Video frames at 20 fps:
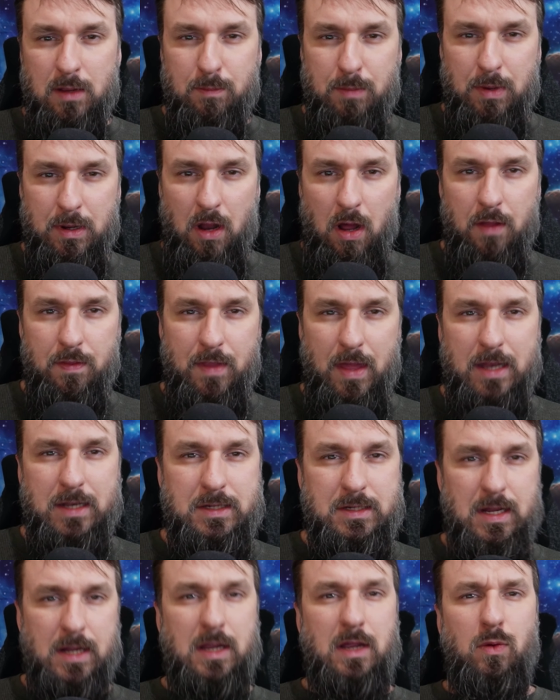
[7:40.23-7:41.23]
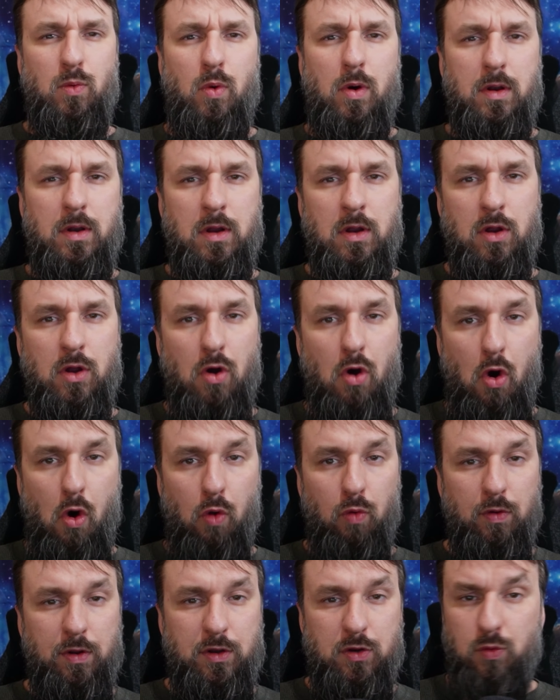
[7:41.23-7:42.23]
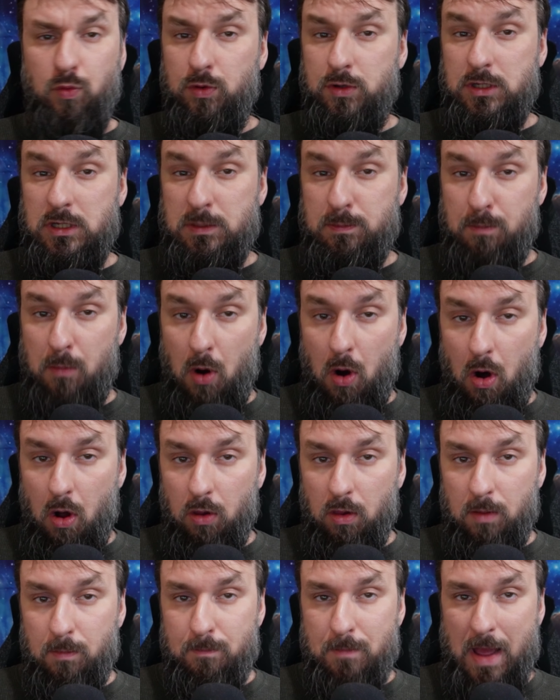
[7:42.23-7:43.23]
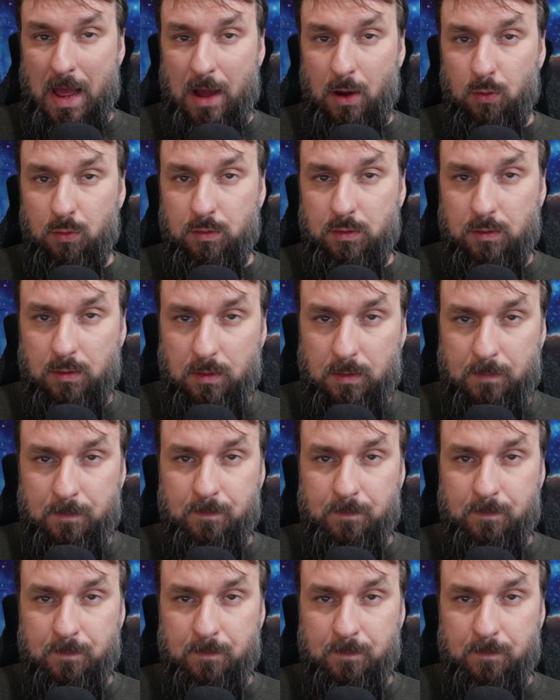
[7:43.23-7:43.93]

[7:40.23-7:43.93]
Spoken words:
but on that second one, only to a small amount.